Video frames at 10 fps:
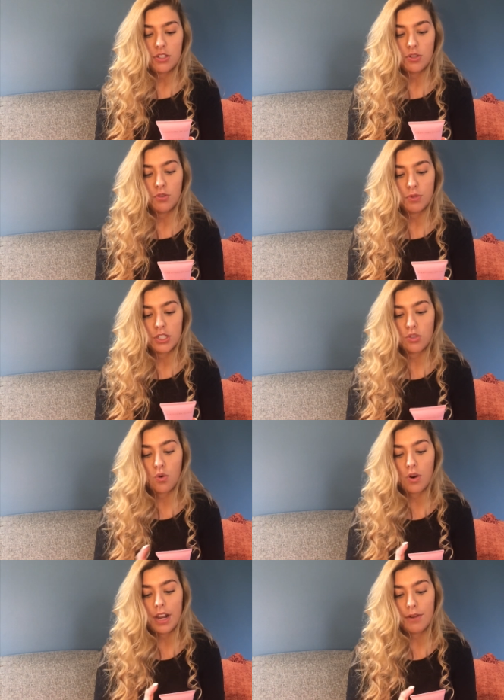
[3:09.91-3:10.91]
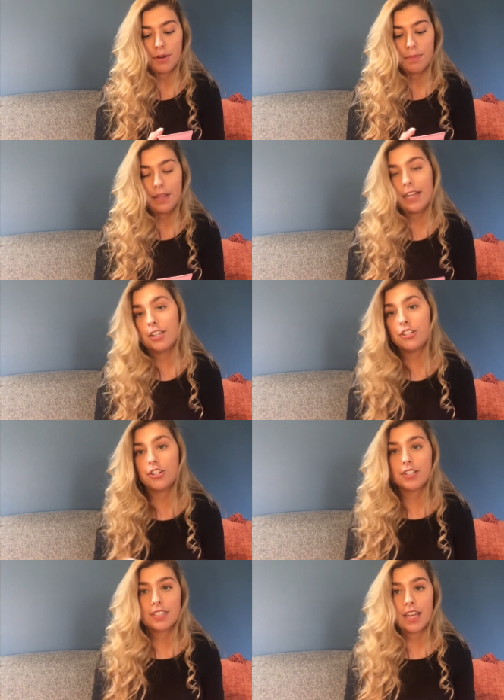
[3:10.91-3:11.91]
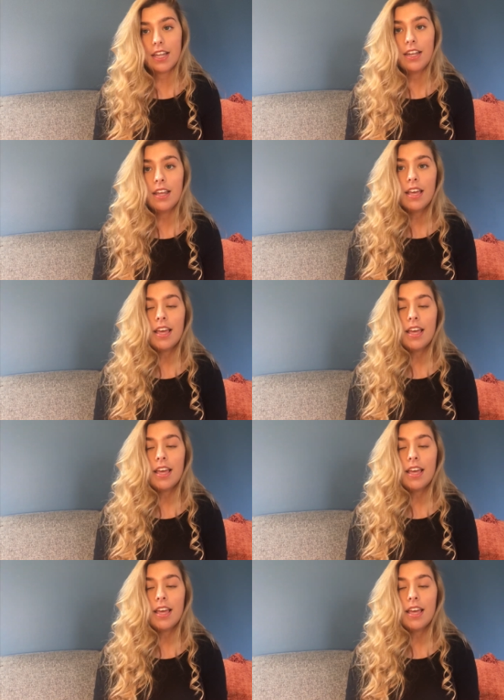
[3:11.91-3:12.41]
to restore and replenish your skin.